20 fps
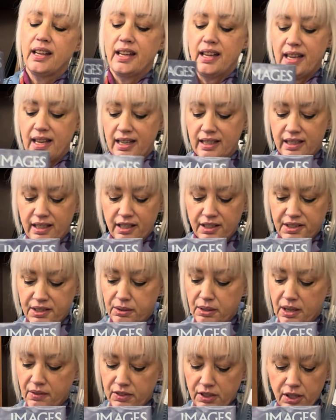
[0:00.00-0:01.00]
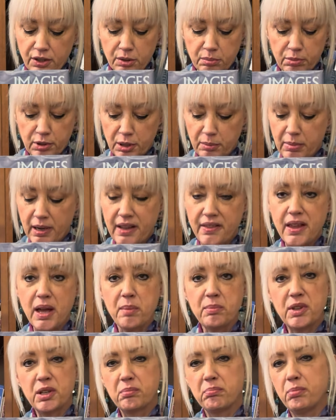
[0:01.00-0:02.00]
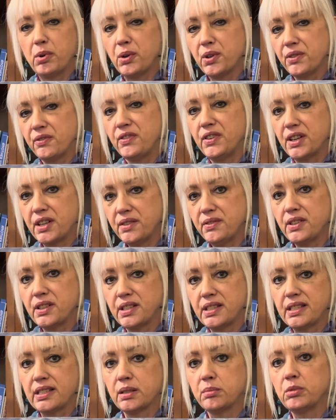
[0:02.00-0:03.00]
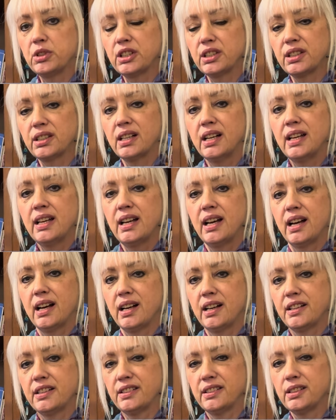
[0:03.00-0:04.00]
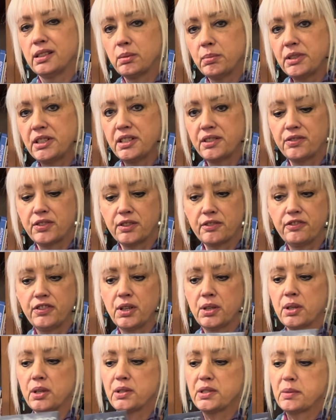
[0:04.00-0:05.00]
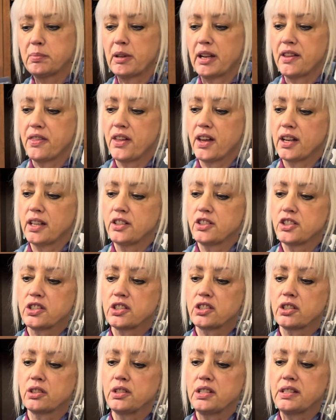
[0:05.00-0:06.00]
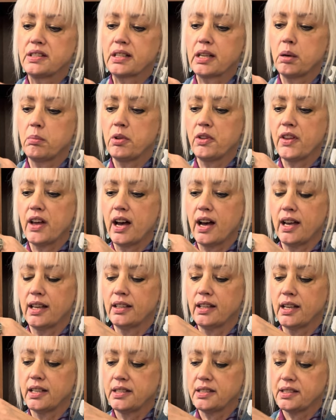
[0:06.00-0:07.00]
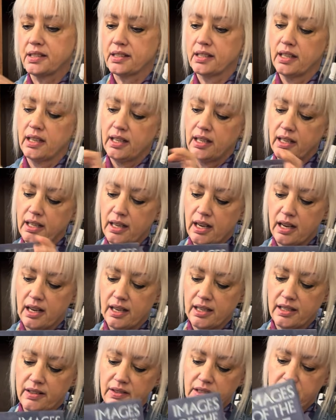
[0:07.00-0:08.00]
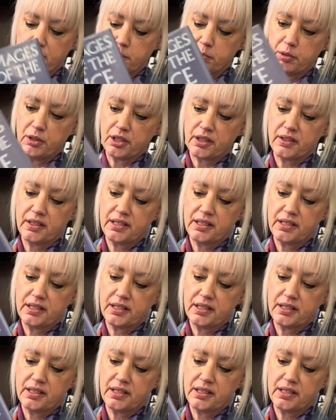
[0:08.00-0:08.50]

And I also have another book by them. They're both very, very similar, a little bit different photos, but I thought I'd show you a couple of the highlights in this book.